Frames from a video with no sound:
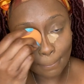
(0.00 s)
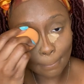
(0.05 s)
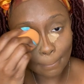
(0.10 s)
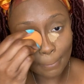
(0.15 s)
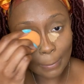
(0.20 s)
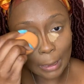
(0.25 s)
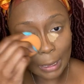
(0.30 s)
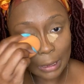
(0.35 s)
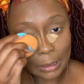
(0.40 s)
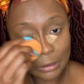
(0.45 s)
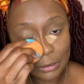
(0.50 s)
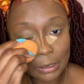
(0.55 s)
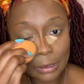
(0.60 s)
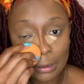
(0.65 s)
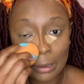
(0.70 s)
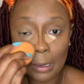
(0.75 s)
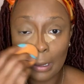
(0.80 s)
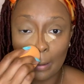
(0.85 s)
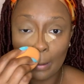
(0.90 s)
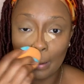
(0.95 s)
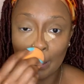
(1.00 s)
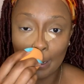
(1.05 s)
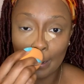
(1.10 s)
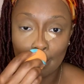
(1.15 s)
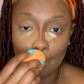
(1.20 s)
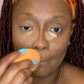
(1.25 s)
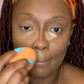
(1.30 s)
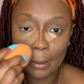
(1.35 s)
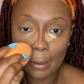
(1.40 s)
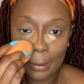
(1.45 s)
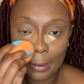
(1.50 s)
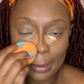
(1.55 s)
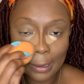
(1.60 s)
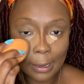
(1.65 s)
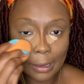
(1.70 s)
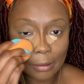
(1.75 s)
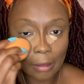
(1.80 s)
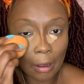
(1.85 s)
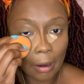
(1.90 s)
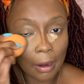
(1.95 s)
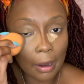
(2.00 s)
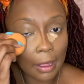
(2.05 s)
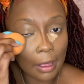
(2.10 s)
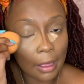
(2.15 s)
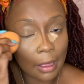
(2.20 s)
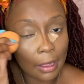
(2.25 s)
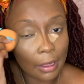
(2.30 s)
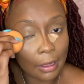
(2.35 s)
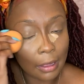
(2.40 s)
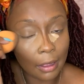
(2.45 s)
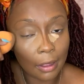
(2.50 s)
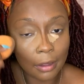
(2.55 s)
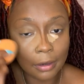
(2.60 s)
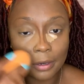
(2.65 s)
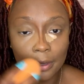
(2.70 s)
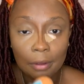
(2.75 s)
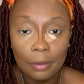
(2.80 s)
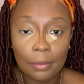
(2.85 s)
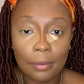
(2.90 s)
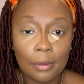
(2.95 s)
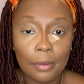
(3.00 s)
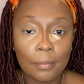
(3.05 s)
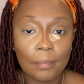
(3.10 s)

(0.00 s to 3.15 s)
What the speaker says: And just know, like, better days are ahead, y'all.